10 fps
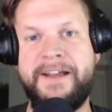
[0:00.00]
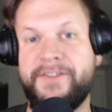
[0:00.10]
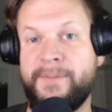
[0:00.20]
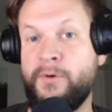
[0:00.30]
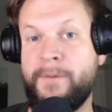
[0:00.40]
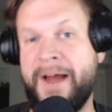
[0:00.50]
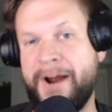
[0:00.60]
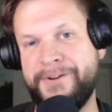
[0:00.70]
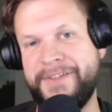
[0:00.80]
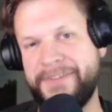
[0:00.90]
The more
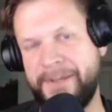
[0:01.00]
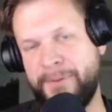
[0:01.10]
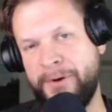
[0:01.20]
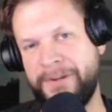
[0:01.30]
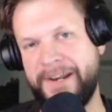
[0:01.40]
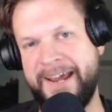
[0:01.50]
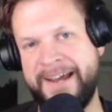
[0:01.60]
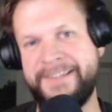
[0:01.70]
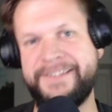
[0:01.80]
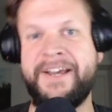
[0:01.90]
power that the opponent
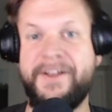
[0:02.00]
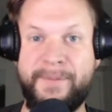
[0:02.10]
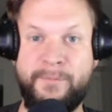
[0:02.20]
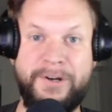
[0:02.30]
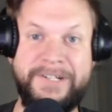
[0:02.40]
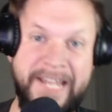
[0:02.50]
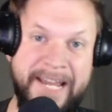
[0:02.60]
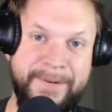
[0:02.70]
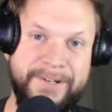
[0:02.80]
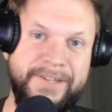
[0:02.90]
has, the more
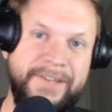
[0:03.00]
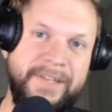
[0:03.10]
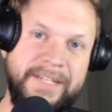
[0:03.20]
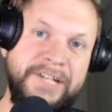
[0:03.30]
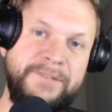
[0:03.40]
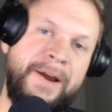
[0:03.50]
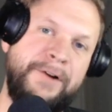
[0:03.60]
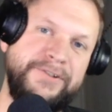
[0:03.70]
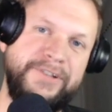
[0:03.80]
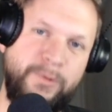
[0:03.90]
damage that each
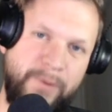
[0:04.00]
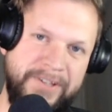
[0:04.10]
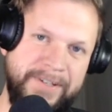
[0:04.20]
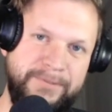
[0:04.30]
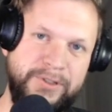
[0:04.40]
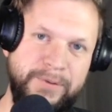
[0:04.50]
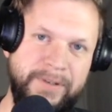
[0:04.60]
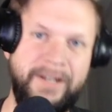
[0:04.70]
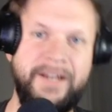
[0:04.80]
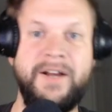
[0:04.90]
powers thing winds up
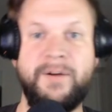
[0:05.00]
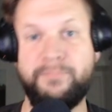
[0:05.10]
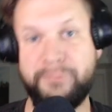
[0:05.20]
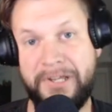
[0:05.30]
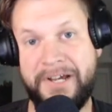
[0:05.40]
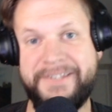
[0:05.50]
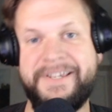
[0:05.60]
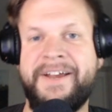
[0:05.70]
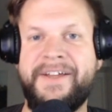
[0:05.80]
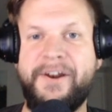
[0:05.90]
doing. Plus,
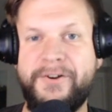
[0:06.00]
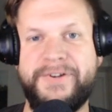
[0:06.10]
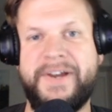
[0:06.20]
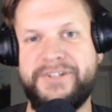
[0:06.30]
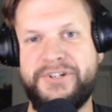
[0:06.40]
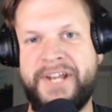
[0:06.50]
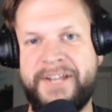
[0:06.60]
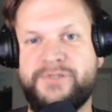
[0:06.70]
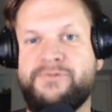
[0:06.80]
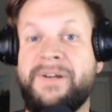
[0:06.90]
it also has a chance
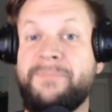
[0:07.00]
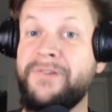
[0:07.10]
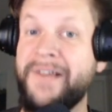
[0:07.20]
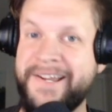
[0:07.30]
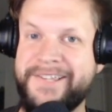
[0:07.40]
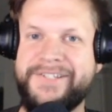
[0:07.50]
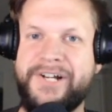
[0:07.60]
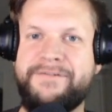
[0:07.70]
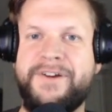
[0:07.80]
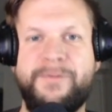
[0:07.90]
to reapply
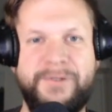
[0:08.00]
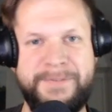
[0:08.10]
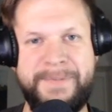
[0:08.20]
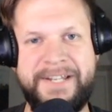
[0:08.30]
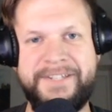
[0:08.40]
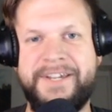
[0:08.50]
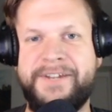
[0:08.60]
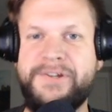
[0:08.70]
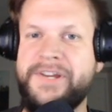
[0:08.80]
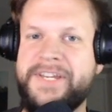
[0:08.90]
itself, which means you
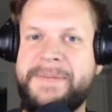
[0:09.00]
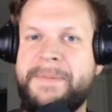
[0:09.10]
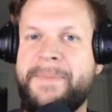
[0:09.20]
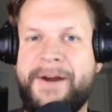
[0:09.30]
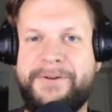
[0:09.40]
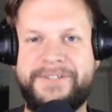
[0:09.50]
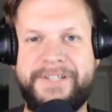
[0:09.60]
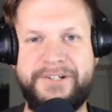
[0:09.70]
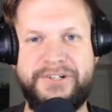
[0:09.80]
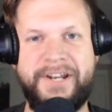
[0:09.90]
can keep the powers thing
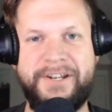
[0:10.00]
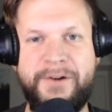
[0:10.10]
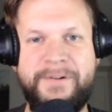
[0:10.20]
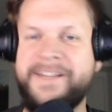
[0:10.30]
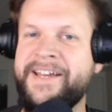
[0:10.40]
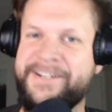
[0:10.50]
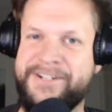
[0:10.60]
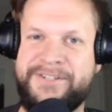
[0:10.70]
chain going and just